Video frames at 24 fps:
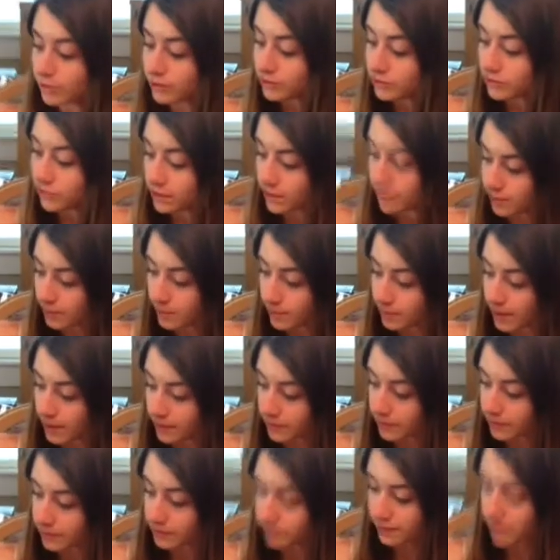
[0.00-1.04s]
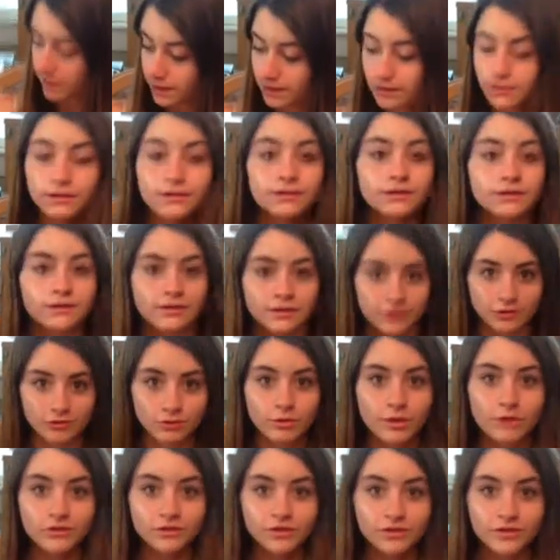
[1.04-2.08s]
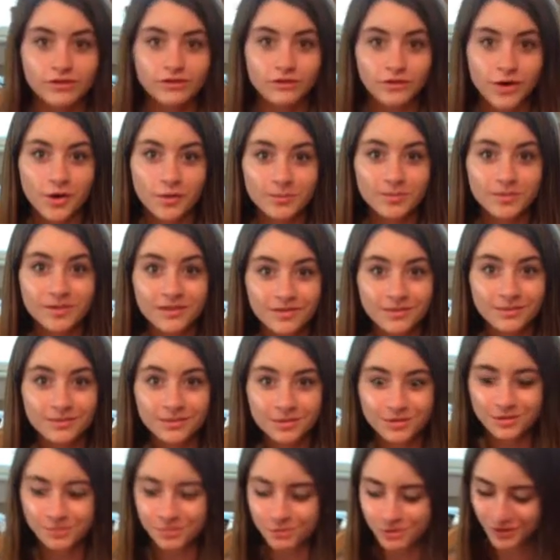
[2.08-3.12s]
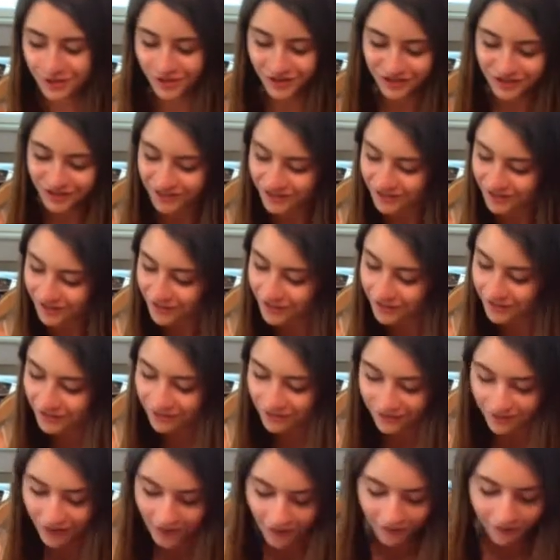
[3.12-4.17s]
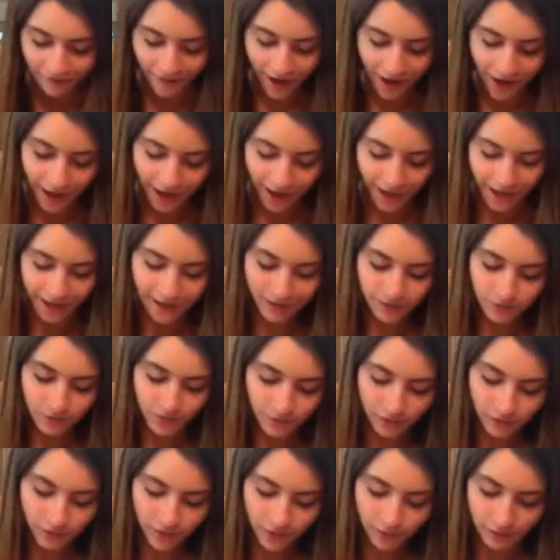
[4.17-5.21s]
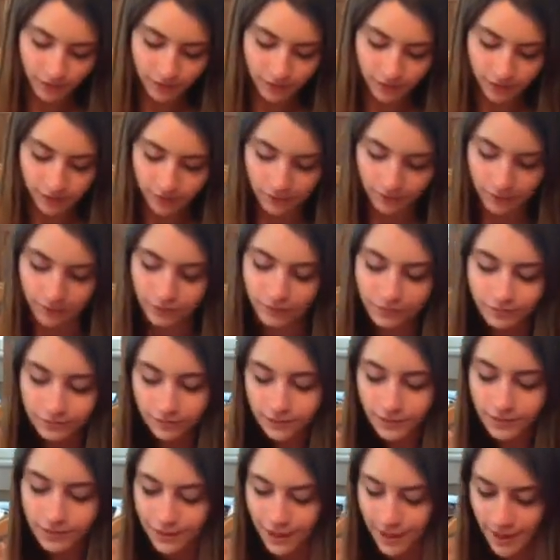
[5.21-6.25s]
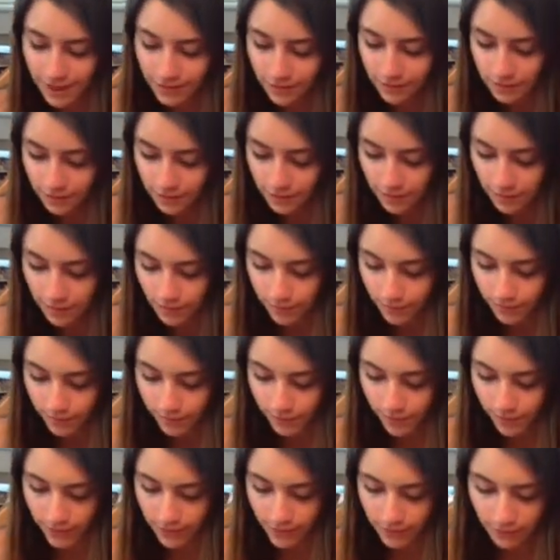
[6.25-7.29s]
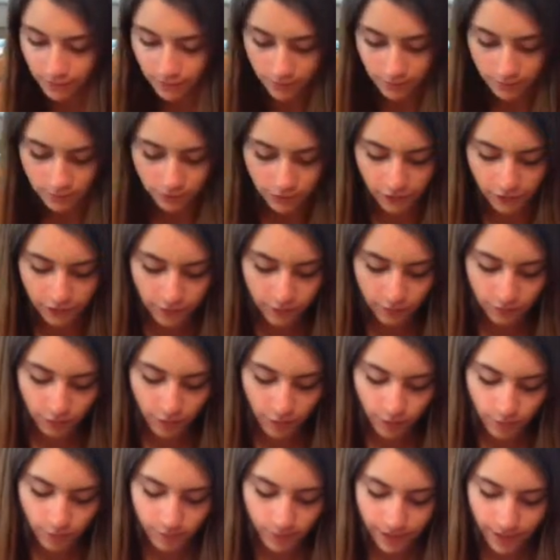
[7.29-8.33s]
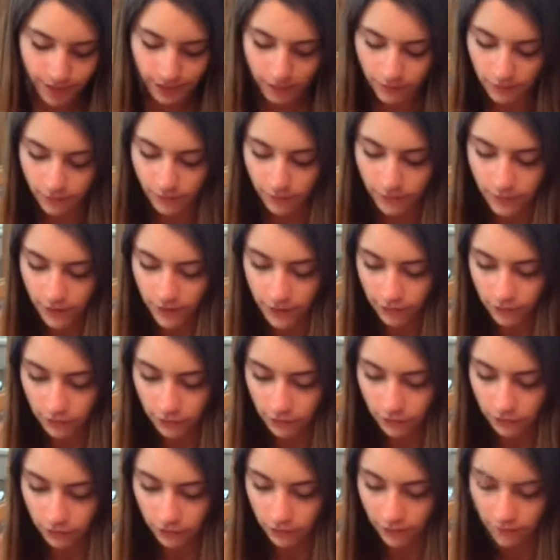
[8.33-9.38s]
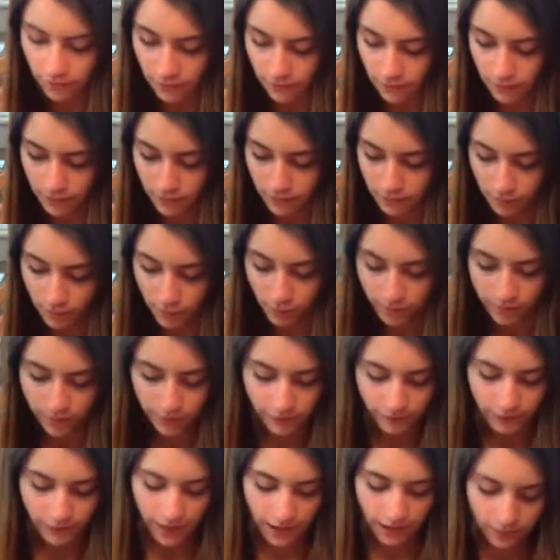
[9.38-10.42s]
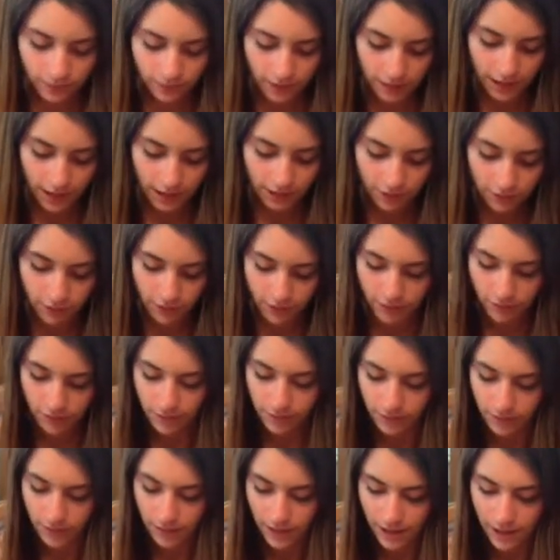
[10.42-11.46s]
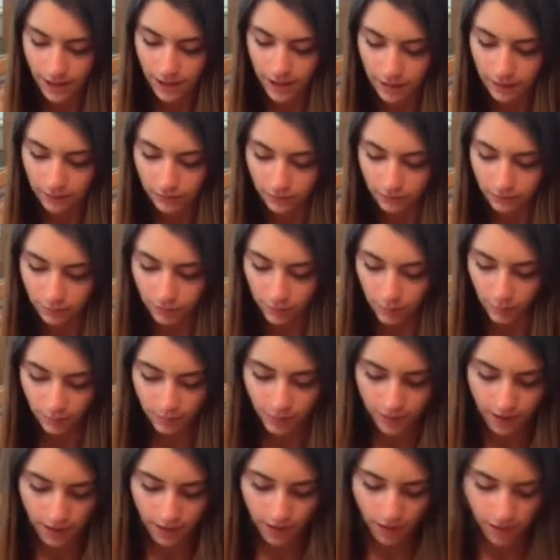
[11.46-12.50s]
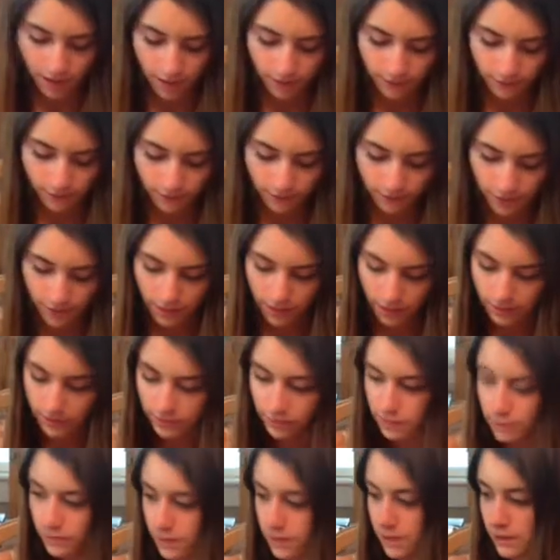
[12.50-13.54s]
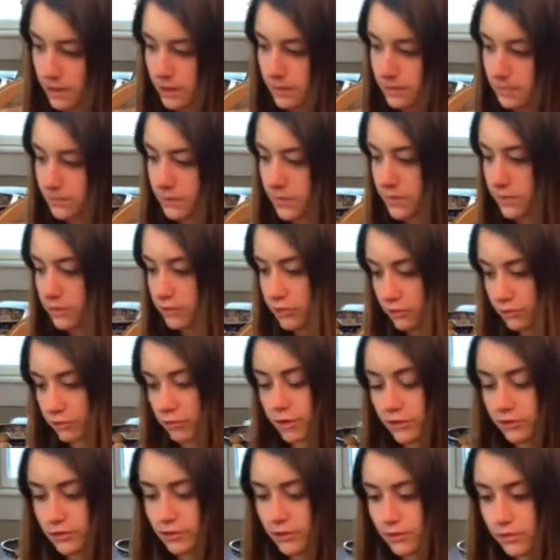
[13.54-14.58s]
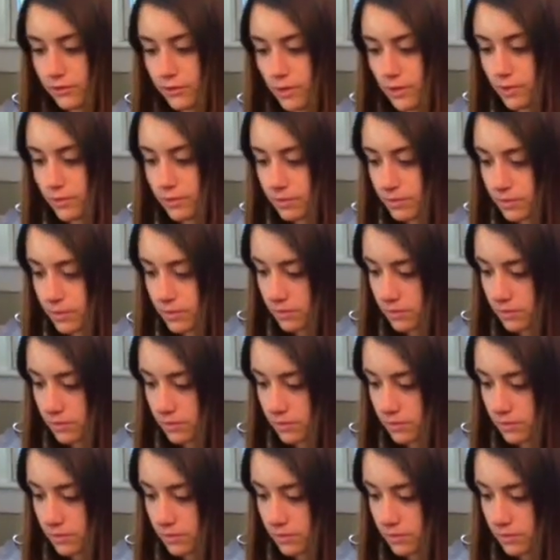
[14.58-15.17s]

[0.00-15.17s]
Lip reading: which is basically dishwashing soap in simpler words. So I am just going to, again, put just a little bit of each, a little bit of the indicator and a little bit of the dishwashing soap.